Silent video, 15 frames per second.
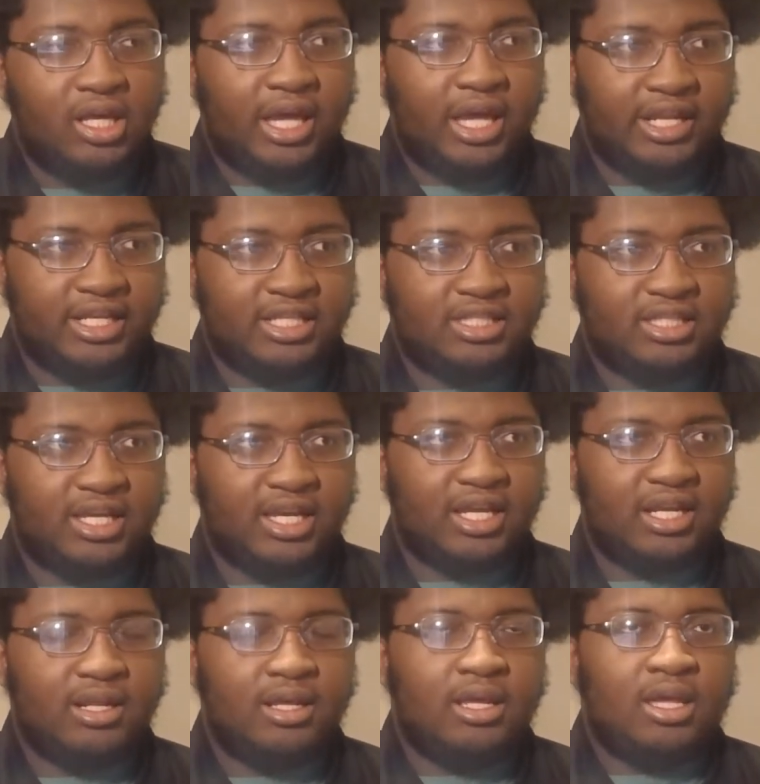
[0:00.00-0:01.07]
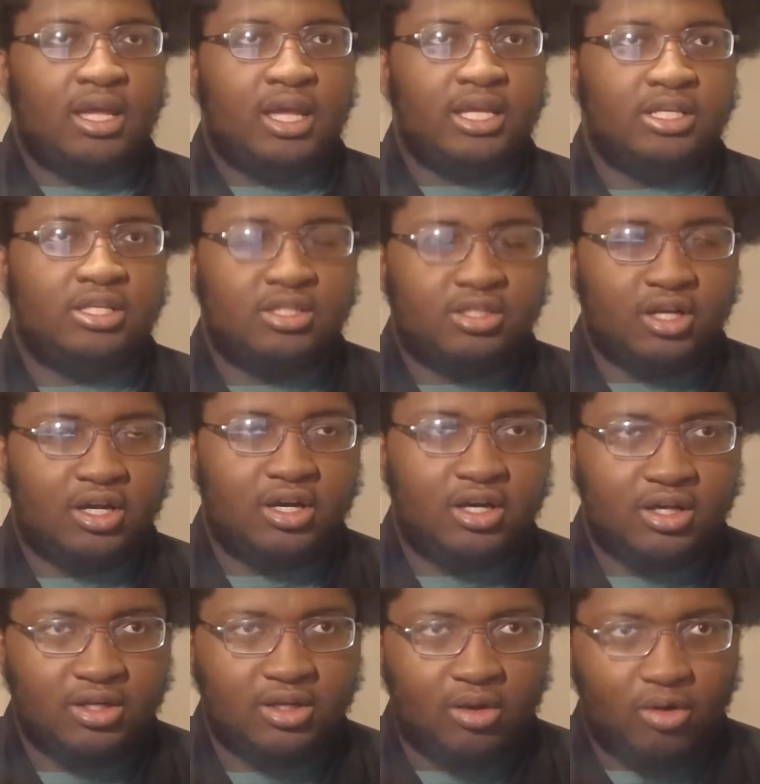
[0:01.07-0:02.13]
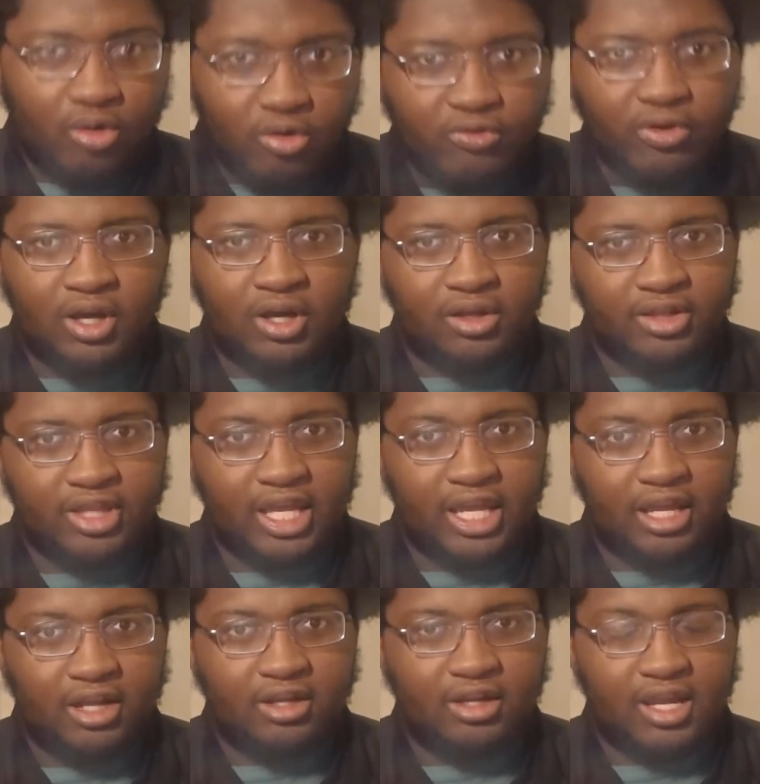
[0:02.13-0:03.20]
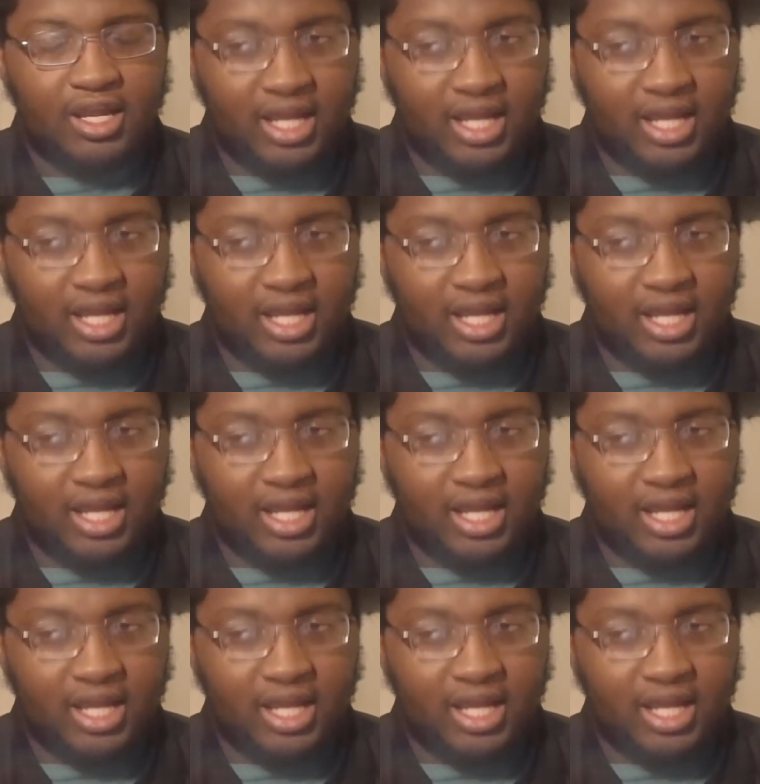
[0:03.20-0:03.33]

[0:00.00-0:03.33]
And they said he saw Overhaul there.